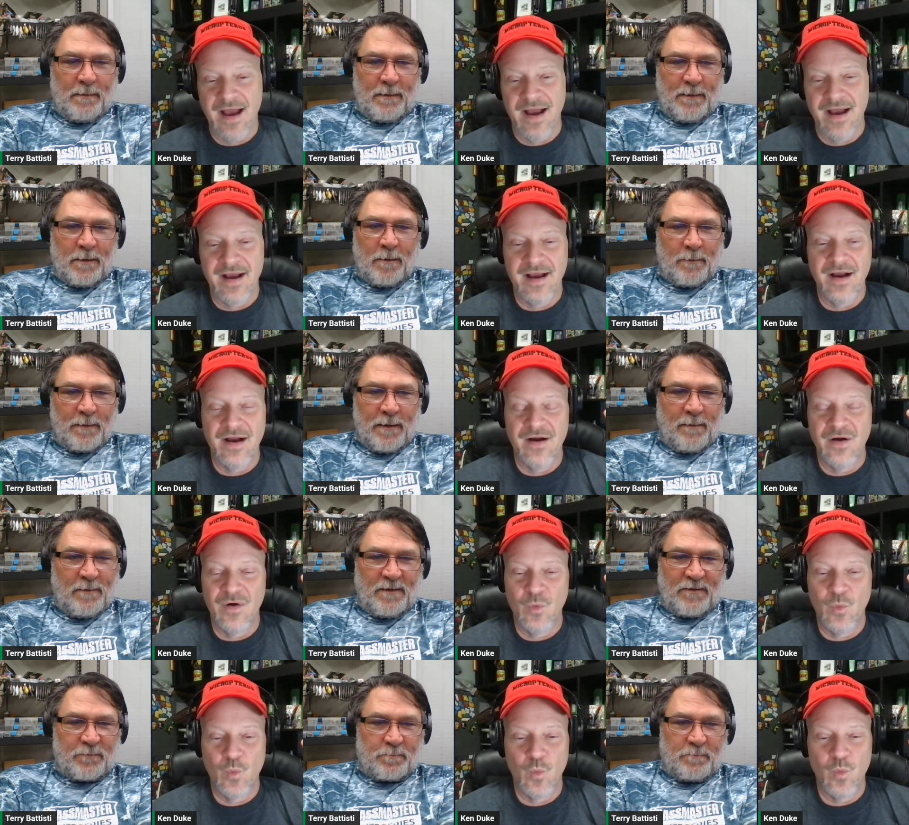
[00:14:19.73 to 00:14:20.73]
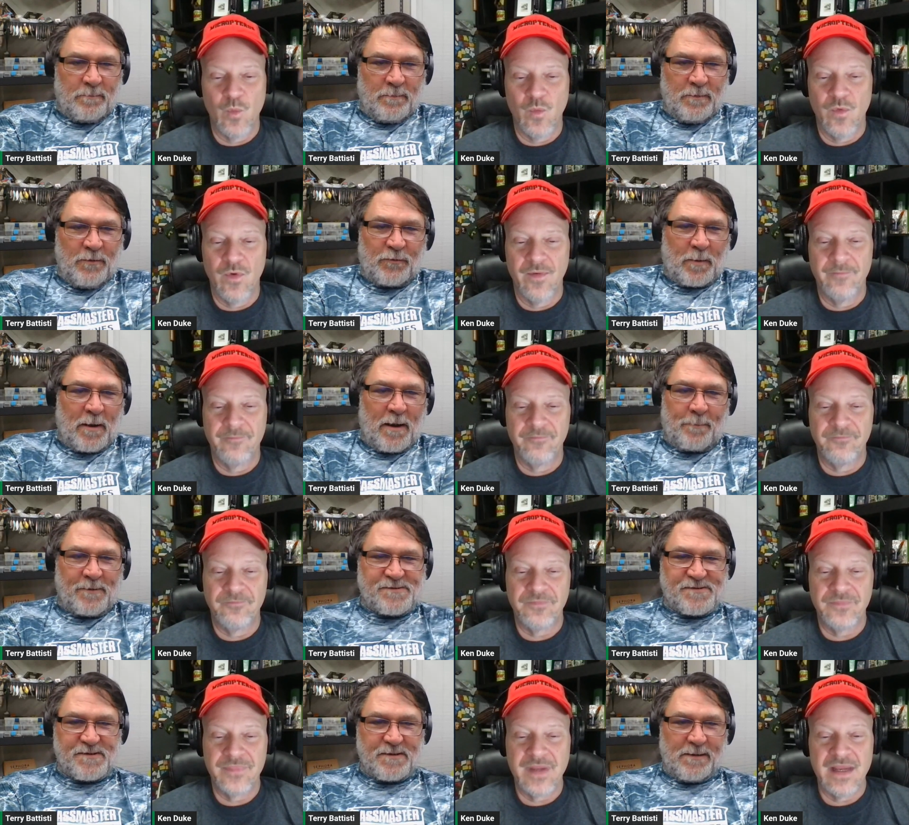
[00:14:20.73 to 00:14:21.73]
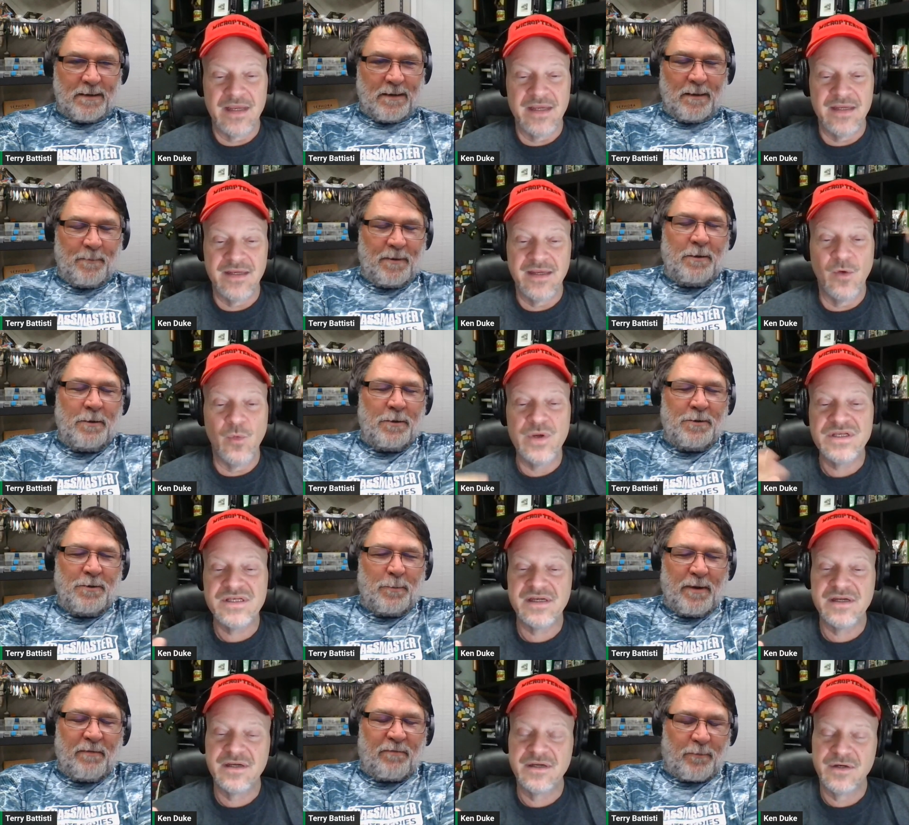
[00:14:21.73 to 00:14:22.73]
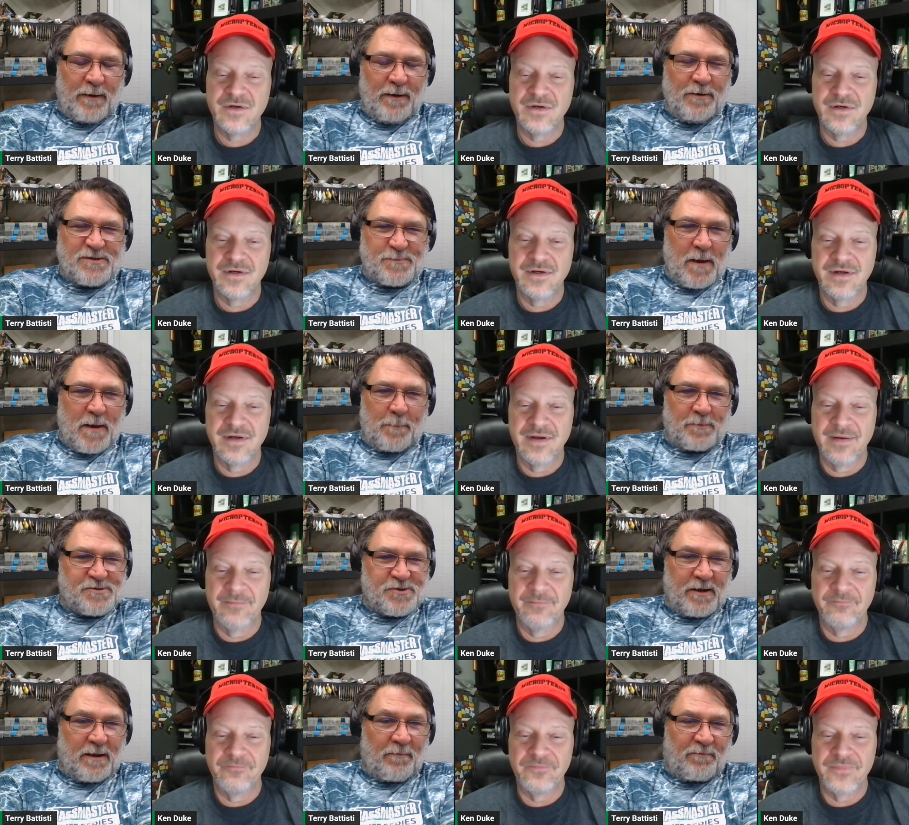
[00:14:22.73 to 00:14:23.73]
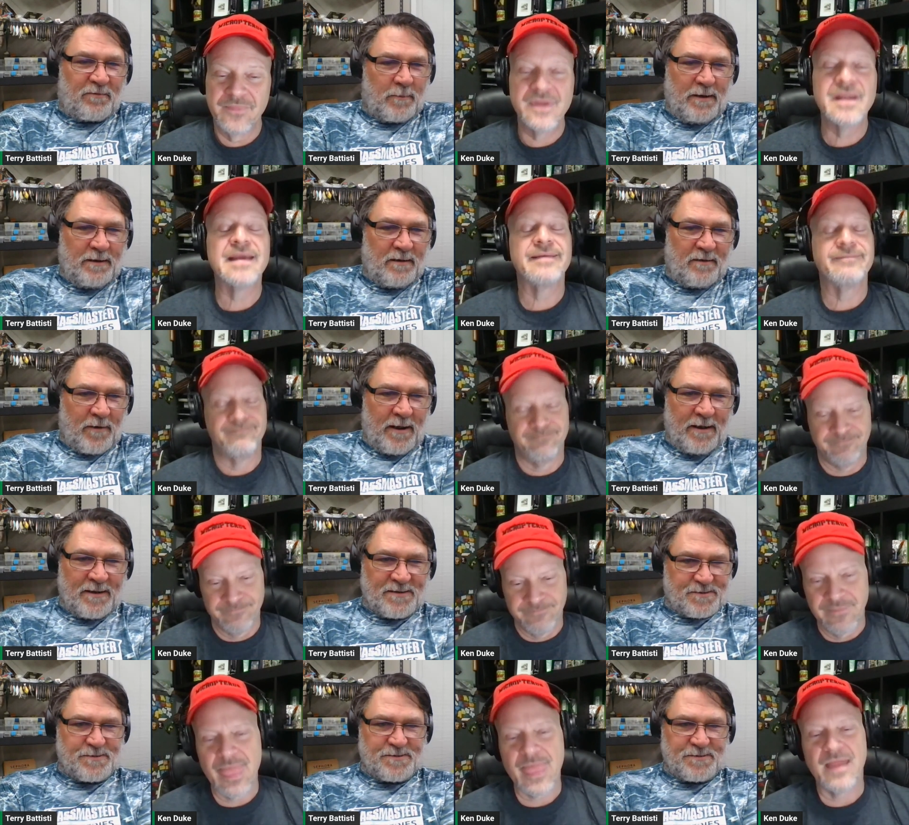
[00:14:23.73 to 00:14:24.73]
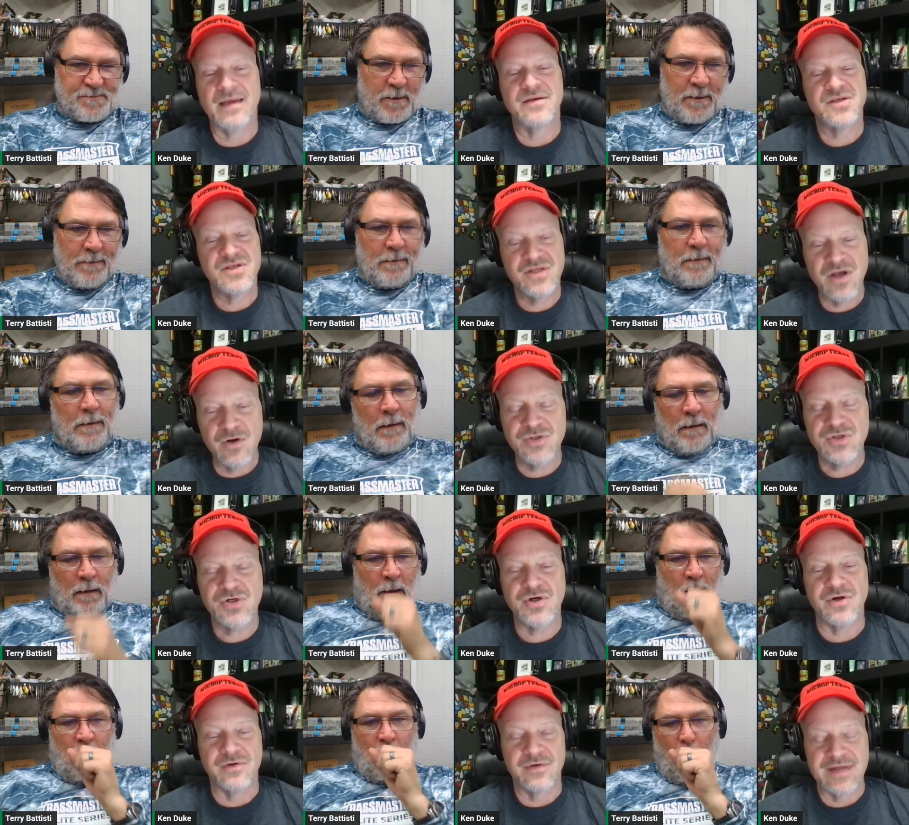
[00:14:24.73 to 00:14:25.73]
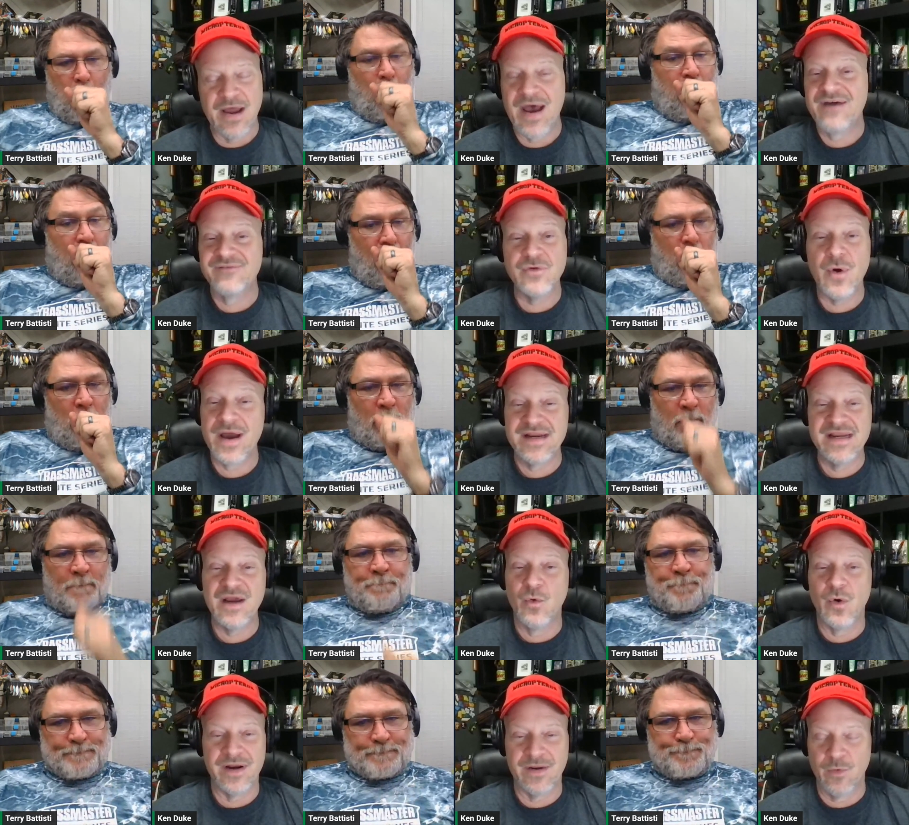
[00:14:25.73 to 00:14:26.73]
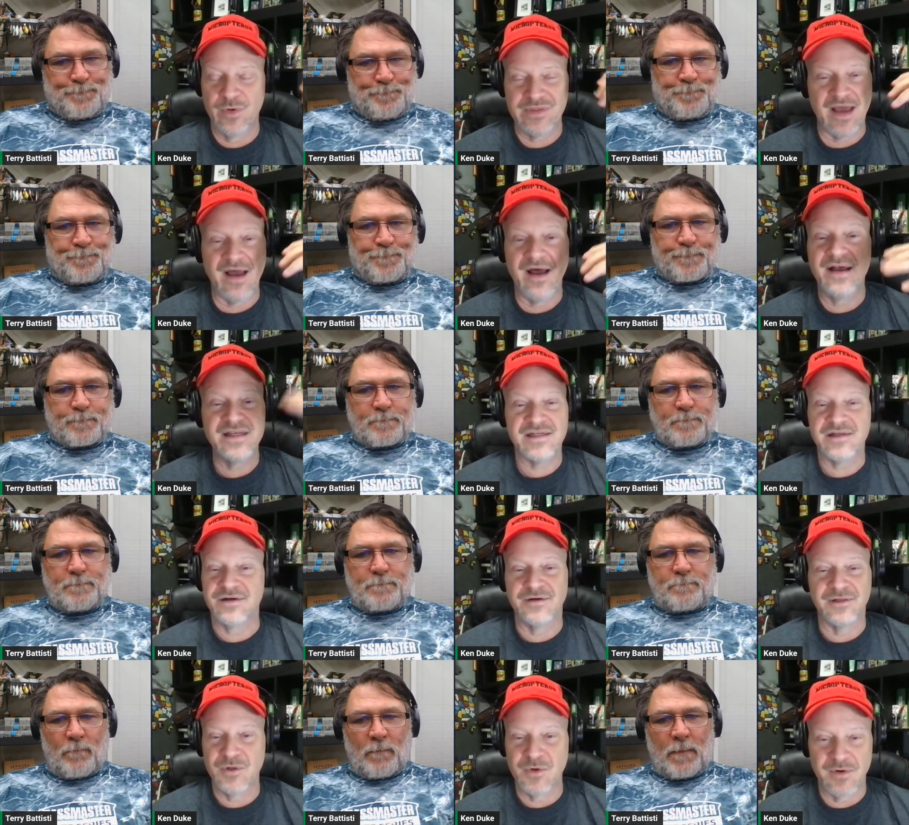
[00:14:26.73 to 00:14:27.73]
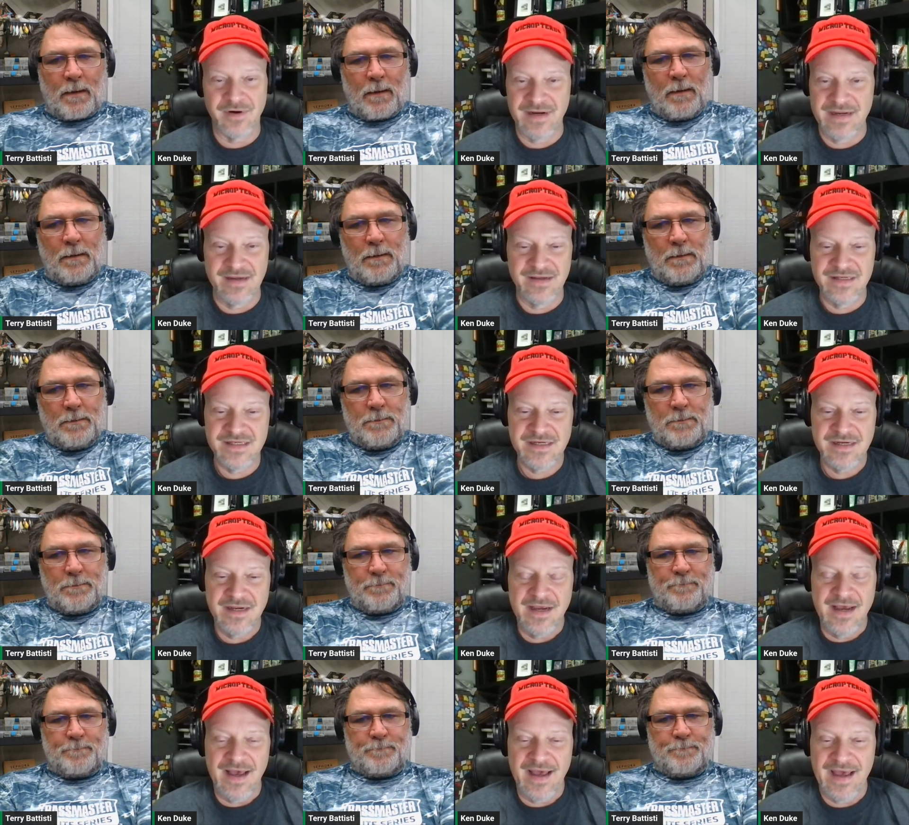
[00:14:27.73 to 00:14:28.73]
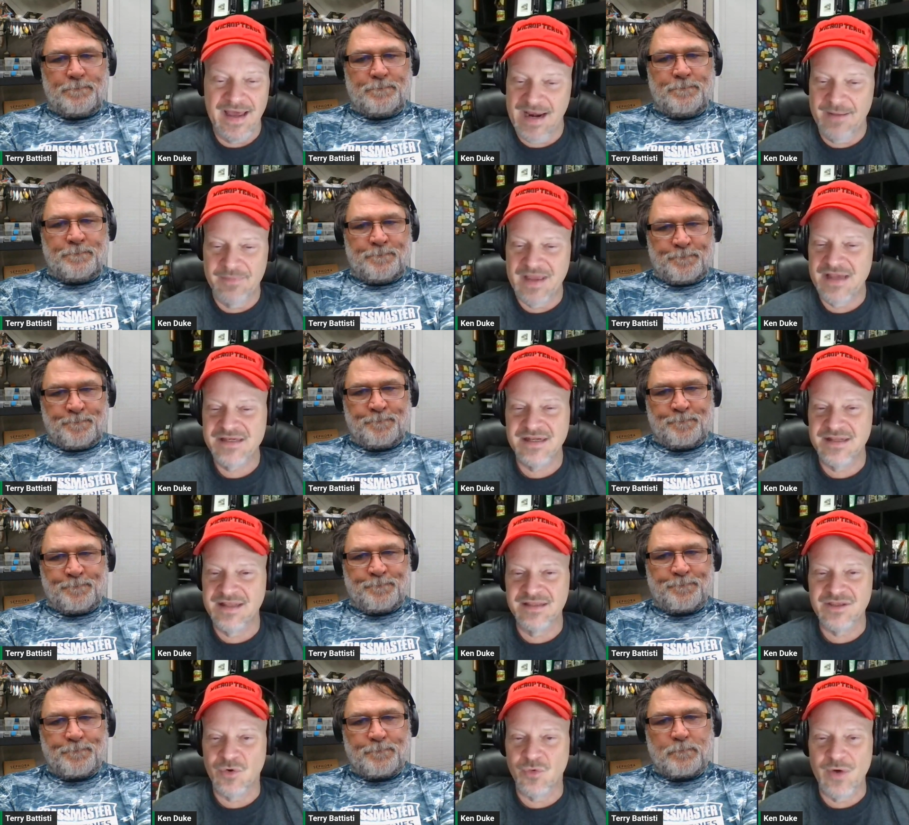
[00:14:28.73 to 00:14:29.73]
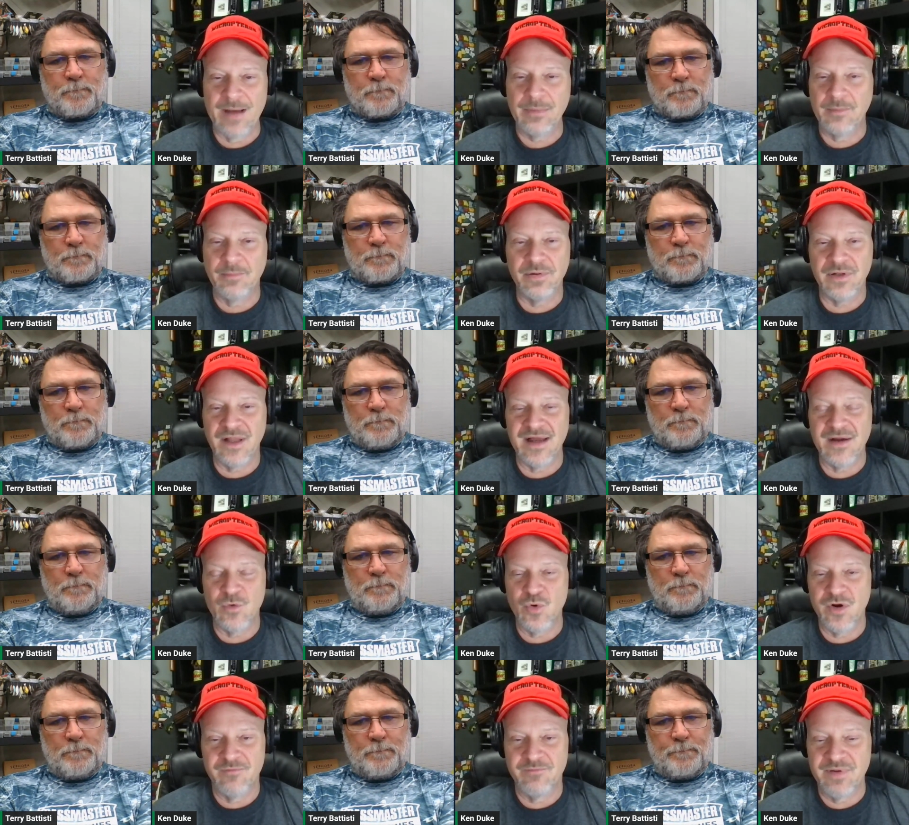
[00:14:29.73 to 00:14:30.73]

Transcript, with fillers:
Speaker 1: you know, in these newspapers. Yeah, we you, see. You read three newspapers, you get three different answers, right? So true.
Speaker 2: Now I have no idea what what the hustler lure is, uh, and I'm guessing mm-hmm. that the rebel plug would have